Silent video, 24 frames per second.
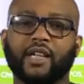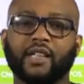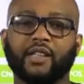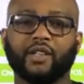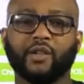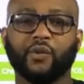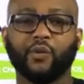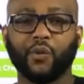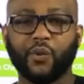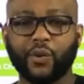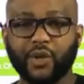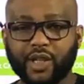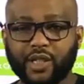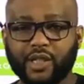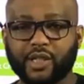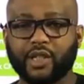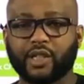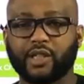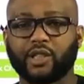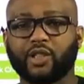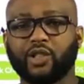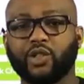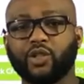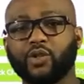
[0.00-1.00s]
the
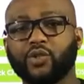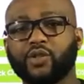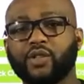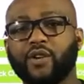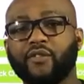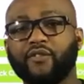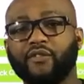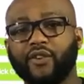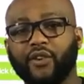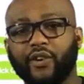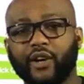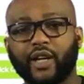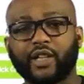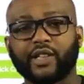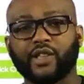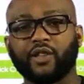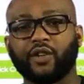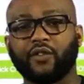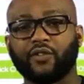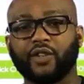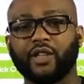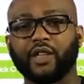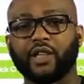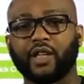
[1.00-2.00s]
research used a variety
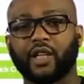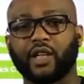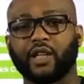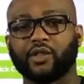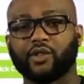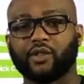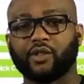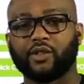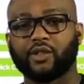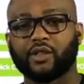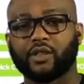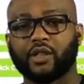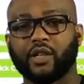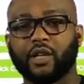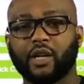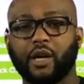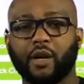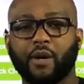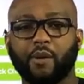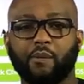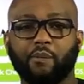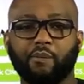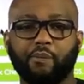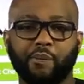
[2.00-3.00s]
of indicators:
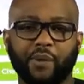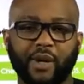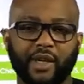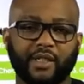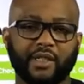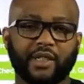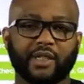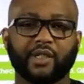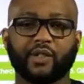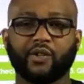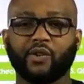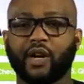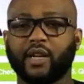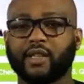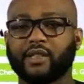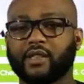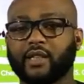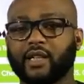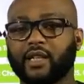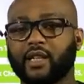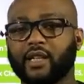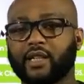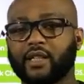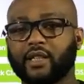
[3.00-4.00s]
patents
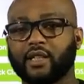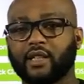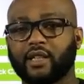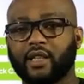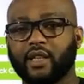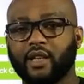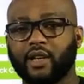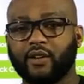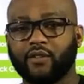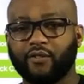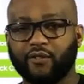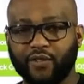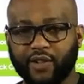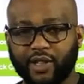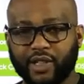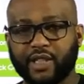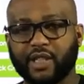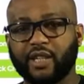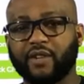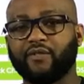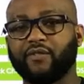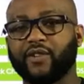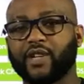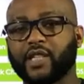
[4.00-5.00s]
granted, VC
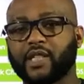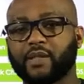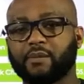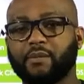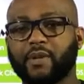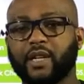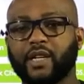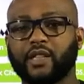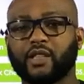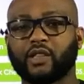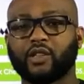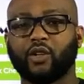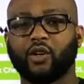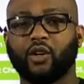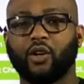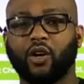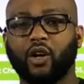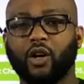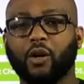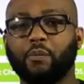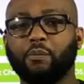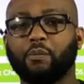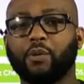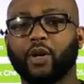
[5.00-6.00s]
investment,
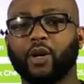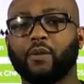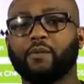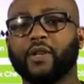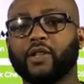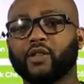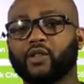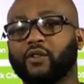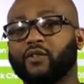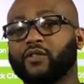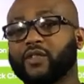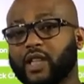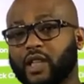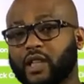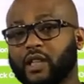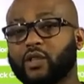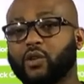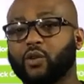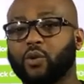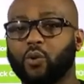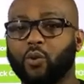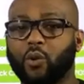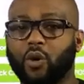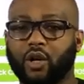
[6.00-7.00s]
or employment of
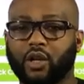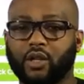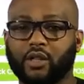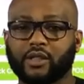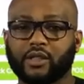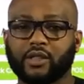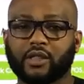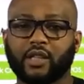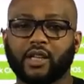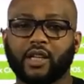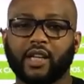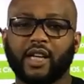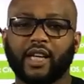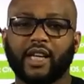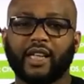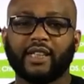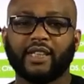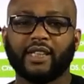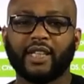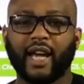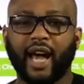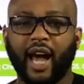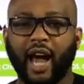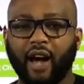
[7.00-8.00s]
technical workers.
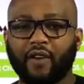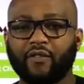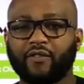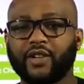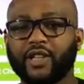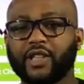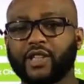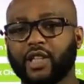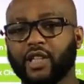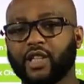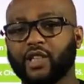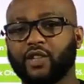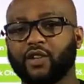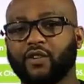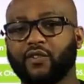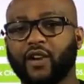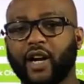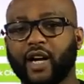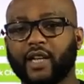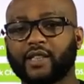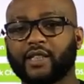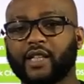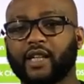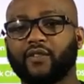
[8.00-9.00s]
The average age of
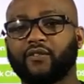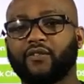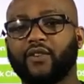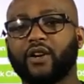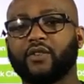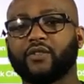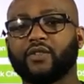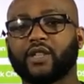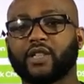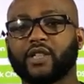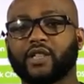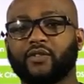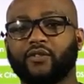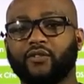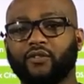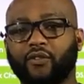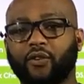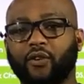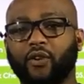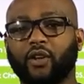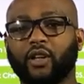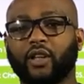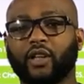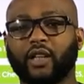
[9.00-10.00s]
high-tech founders
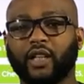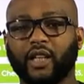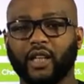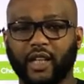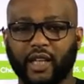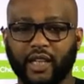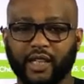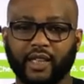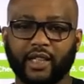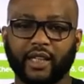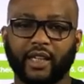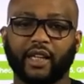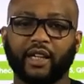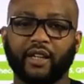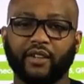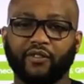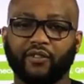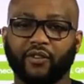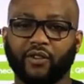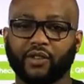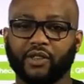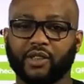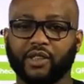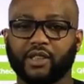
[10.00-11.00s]
fall in the early
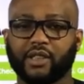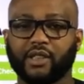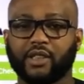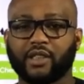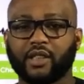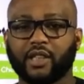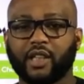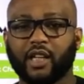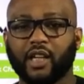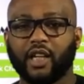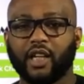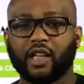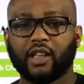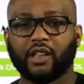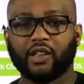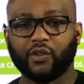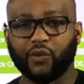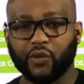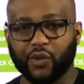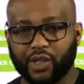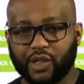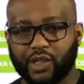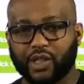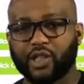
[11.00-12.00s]
40s. The
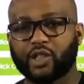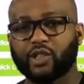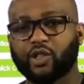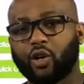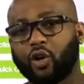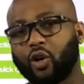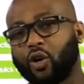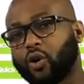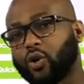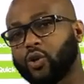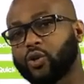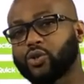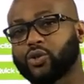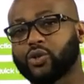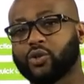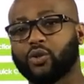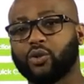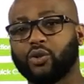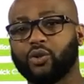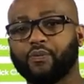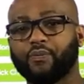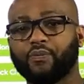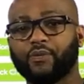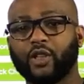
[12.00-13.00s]
research
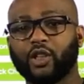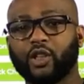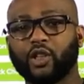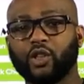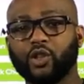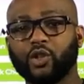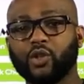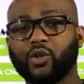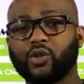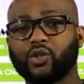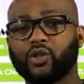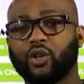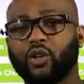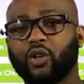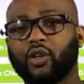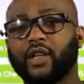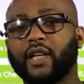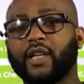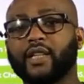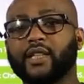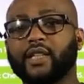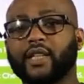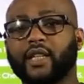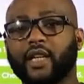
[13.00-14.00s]
also used other
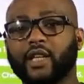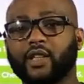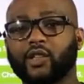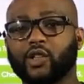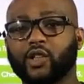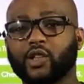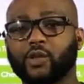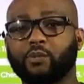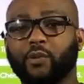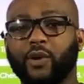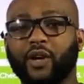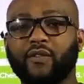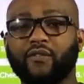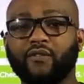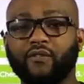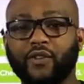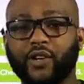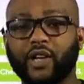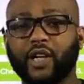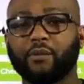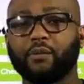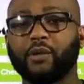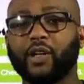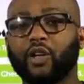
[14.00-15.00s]
indicators, but
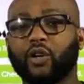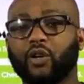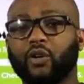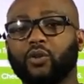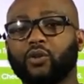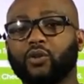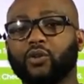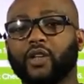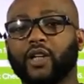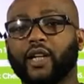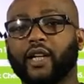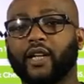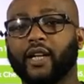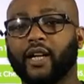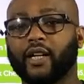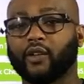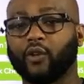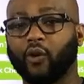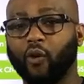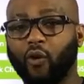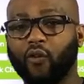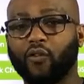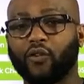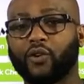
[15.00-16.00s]
invariably concluded that
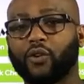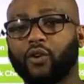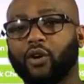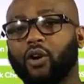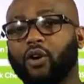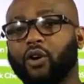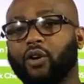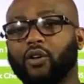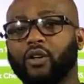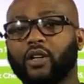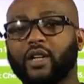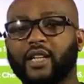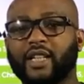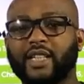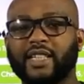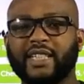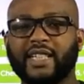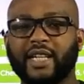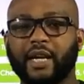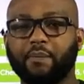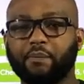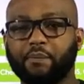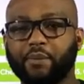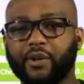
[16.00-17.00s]
overall,
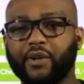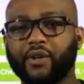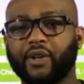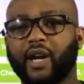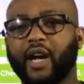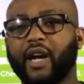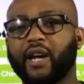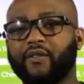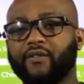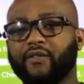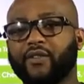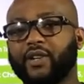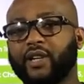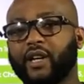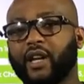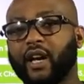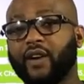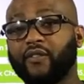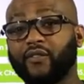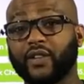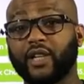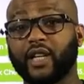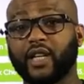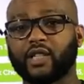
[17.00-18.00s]
the empirical
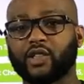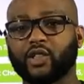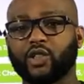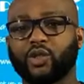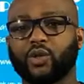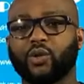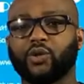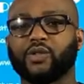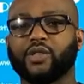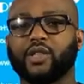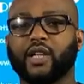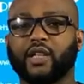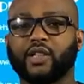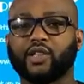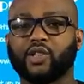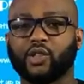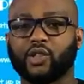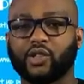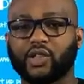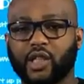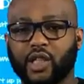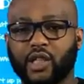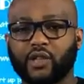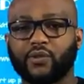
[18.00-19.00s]
evidence shows that
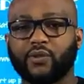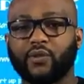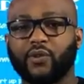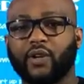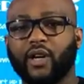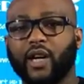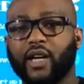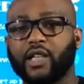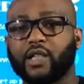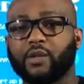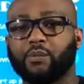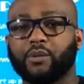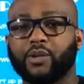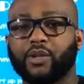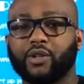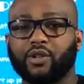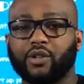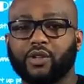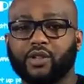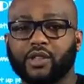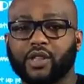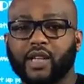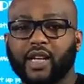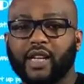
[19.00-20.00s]
successful
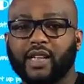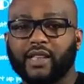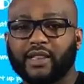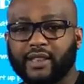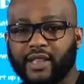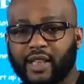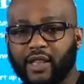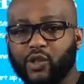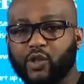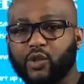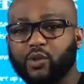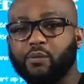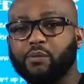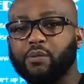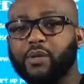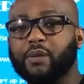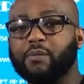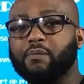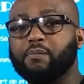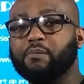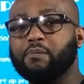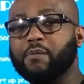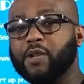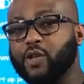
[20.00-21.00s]
entrepreneurs tend to be
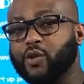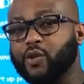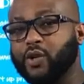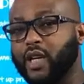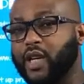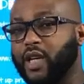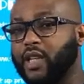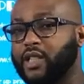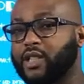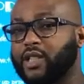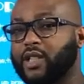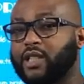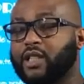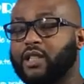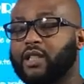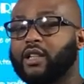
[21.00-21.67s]
middle-aged,